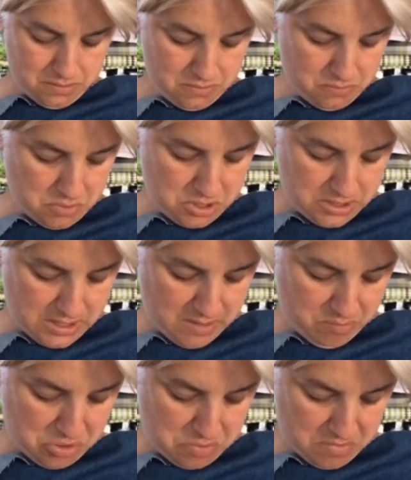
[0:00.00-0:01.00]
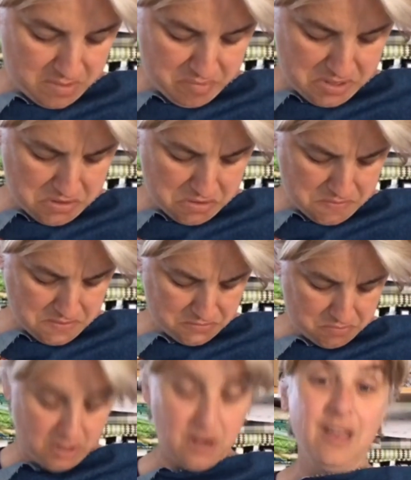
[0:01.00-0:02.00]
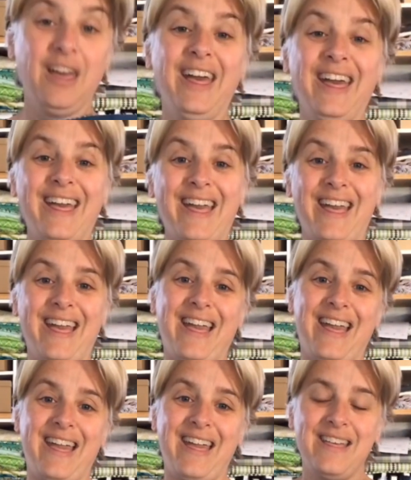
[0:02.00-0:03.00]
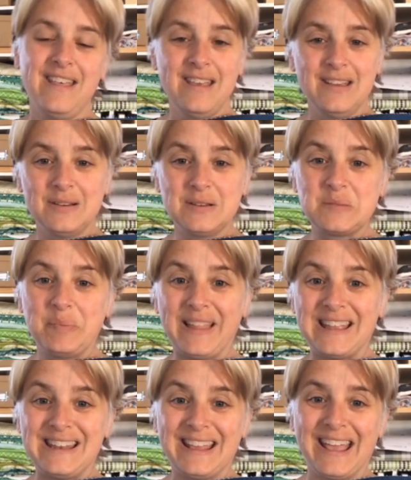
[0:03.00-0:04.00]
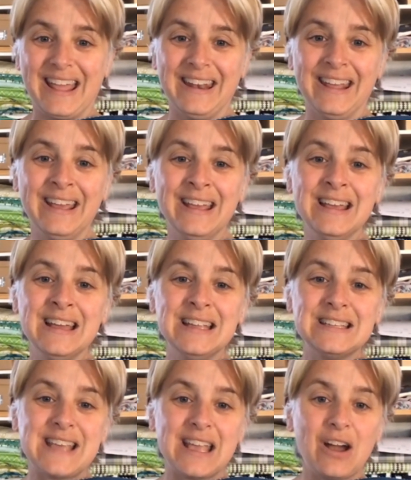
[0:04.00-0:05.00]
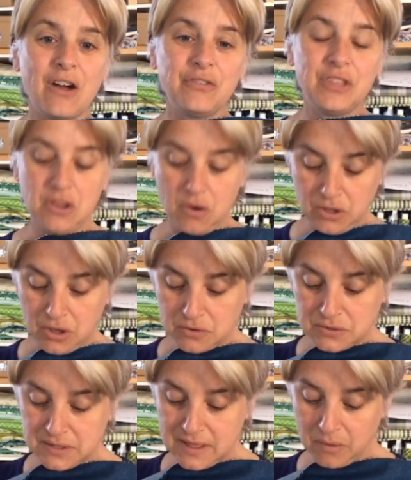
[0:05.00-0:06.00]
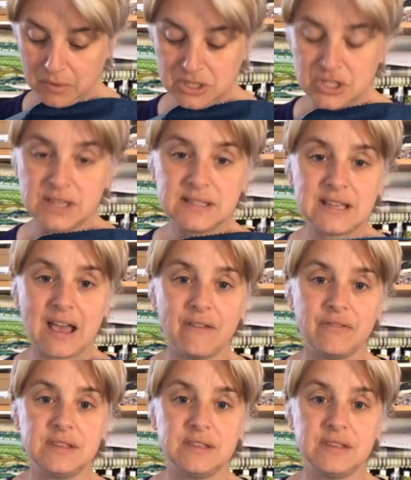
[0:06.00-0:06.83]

where did I put my pin on this one? It was blending in. Take off the yo-yos so that we just have the